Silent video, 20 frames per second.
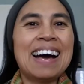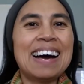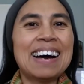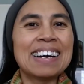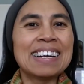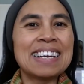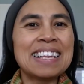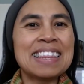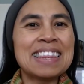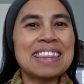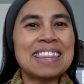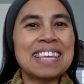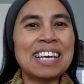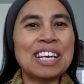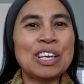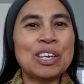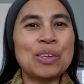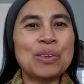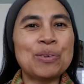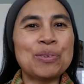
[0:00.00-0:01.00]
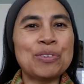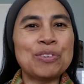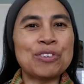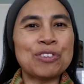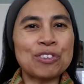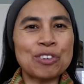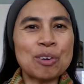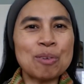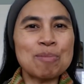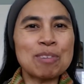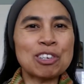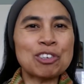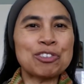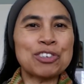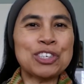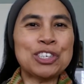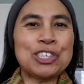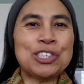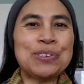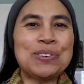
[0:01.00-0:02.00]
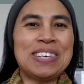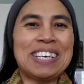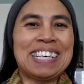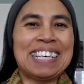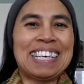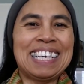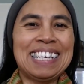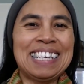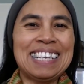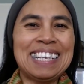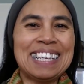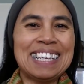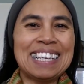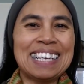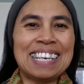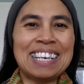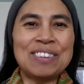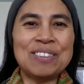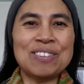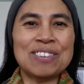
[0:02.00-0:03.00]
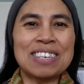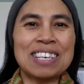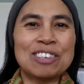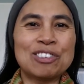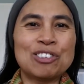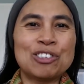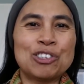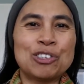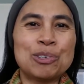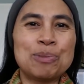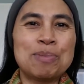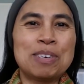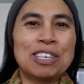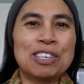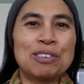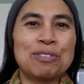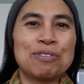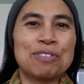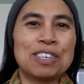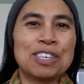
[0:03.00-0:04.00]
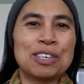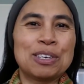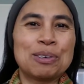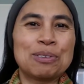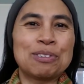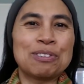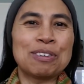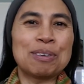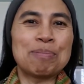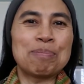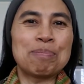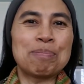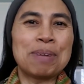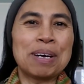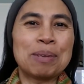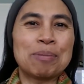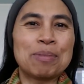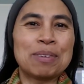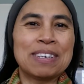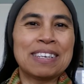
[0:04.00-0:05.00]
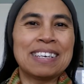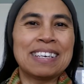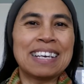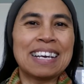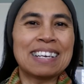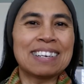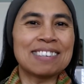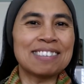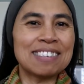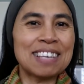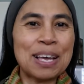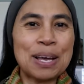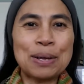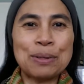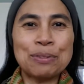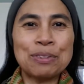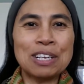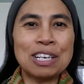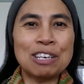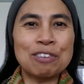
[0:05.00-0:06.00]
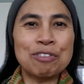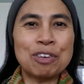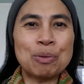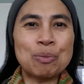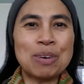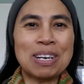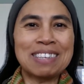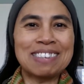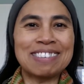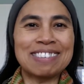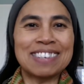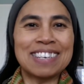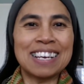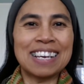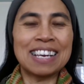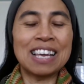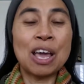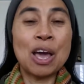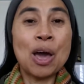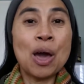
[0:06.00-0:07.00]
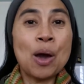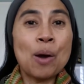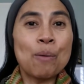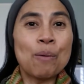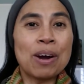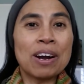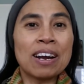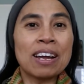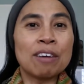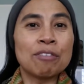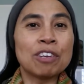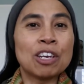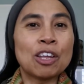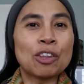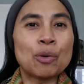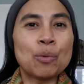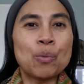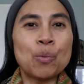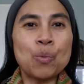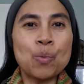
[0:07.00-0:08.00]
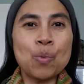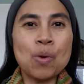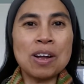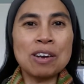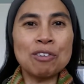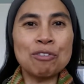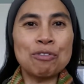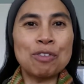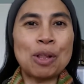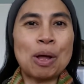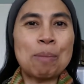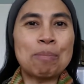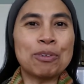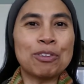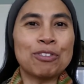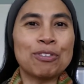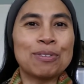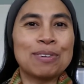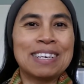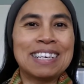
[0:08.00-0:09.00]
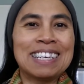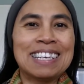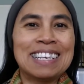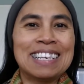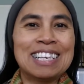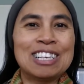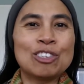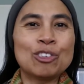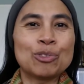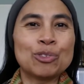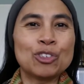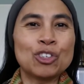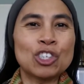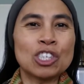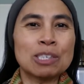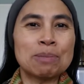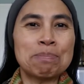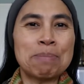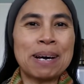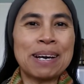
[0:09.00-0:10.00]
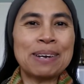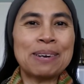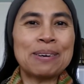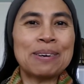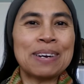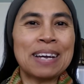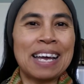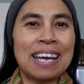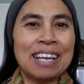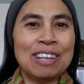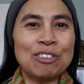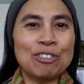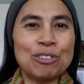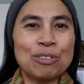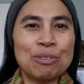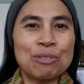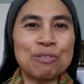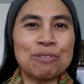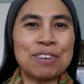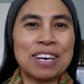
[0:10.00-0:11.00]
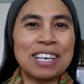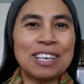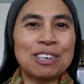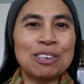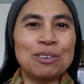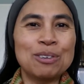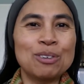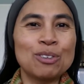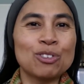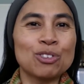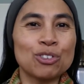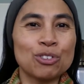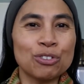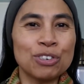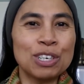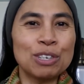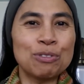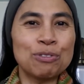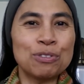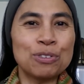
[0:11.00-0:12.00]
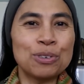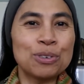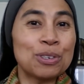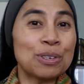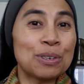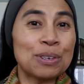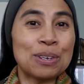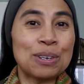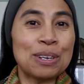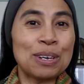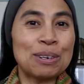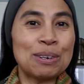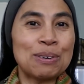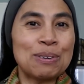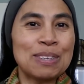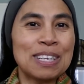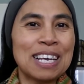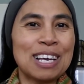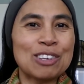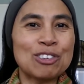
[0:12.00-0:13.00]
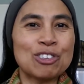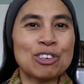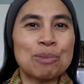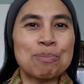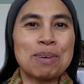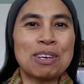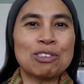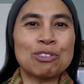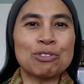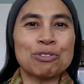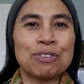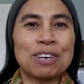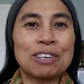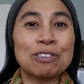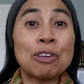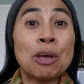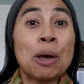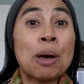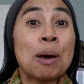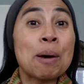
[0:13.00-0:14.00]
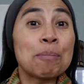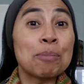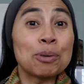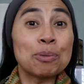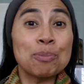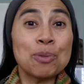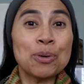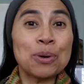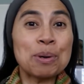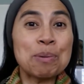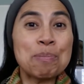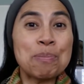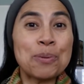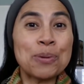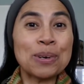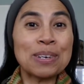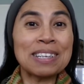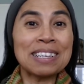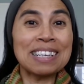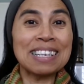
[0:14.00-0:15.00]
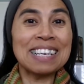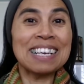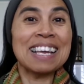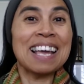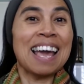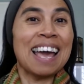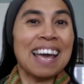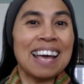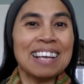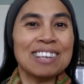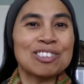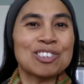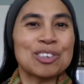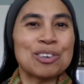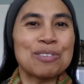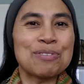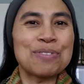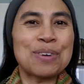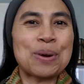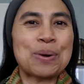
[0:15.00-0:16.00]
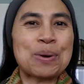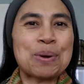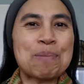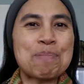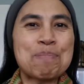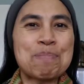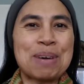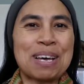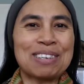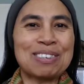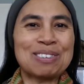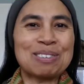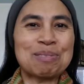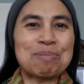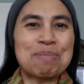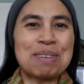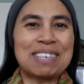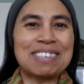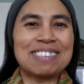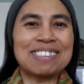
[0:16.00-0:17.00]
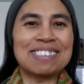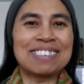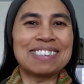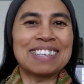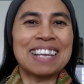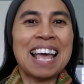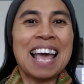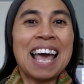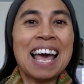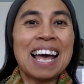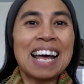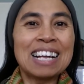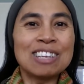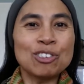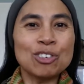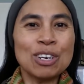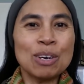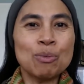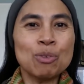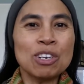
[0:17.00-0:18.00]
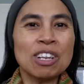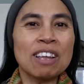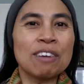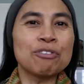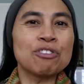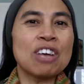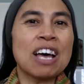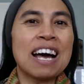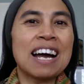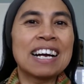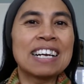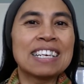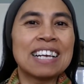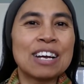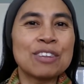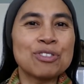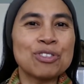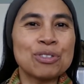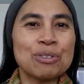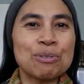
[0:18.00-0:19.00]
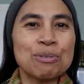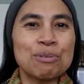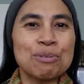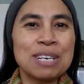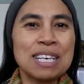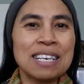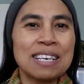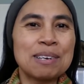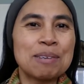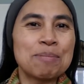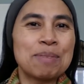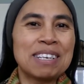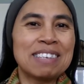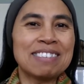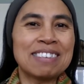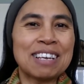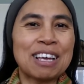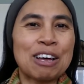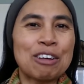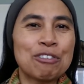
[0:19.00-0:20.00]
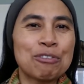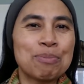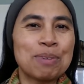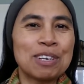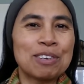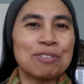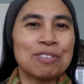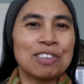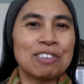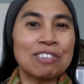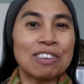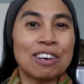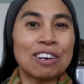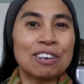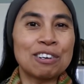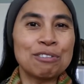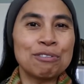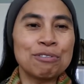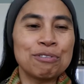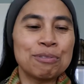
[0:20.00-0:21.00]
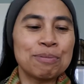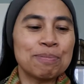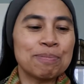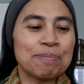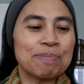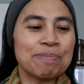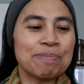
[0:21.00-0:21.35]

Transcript: Hi, and thank you so much for tuning in in today's two-minute video tip by Monique, and it's Healthy Living Wednesday, where I have another wonderful opportunity to inspire and to invite you to treat food not only as your best friend, but more importantly, as your very best medicine. And today I would love to highlight three amazing health benefits of